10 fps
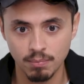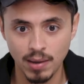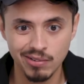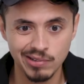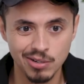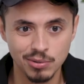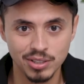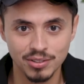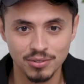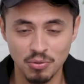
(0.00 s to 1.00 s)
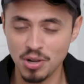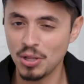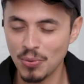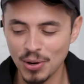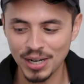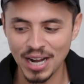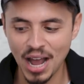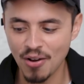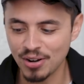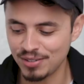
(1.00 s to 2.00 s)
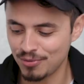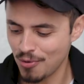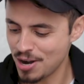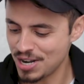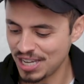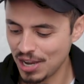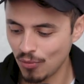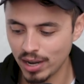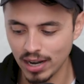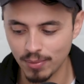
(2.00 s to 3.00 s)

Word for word: Back when I was really working out and wanting to gain weight,